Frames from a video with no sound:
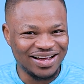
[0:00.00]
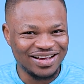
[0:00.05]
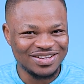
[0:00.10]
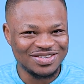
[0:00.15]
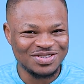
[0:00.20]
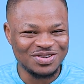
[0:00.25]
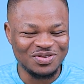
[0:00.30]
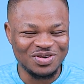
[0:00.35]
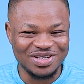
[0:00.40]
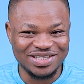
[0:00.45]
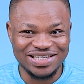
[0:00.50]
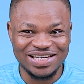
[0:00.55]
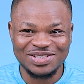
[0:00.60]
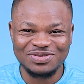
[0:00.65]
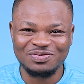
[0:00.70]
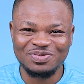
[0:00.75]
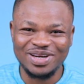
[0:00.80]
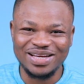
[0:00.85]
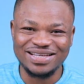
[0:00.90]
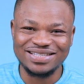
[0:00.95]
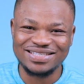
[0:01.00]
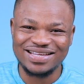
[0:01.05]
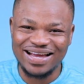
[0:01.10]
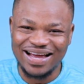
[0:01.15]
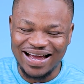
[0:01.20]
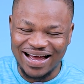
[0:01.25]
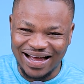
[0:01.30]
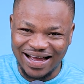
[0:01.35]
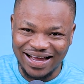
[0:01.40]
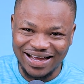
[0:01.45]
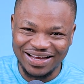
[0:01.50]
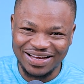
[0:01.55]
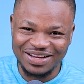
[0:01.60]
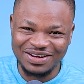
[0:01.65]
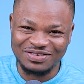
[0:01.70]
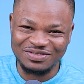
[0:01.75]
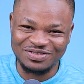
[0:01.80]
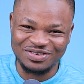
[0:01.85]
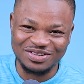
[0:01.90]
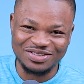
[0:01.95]
So we just placed
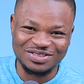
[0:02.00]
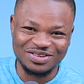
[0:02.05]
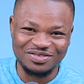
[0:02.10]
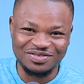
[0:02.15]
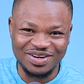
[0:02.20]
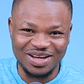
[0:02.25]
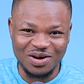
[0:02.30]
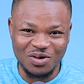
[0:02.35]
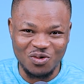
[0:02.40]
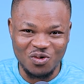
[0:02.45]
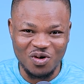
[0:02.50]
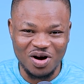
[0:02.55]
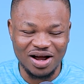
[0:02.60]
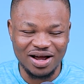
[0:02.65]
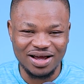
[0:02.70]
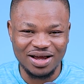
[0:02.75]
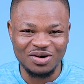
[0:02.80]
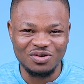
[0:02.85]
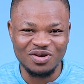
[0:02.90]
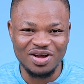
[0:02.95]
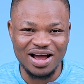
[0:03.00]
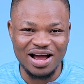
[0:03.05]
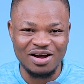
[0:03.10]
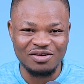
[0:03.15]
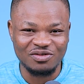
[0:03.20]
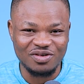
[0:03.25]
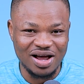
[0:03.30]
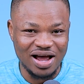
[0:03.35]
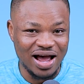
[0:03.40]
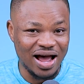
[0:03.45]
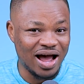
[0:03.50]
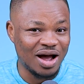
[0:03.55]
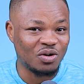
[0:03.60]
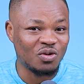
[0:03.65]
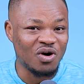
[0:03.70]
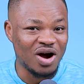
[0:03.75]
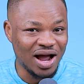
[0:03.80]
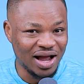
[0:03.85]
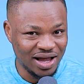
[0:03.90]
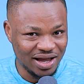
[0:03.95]
in front of the Nwa, and we have
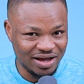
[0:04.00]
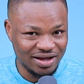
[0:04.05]
Angwa.